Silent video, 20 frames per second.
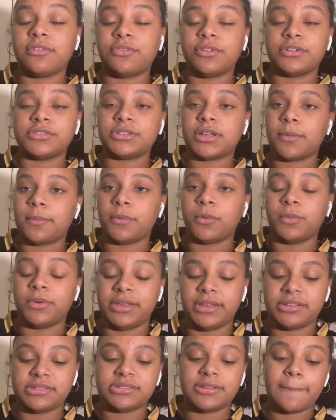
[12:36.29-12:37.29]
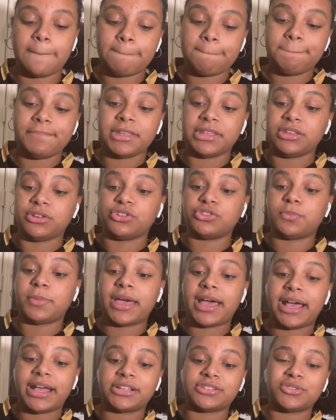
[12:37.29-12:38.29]
first couple weeks in years
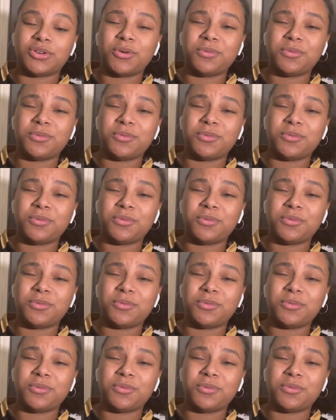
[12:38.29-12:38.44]
past.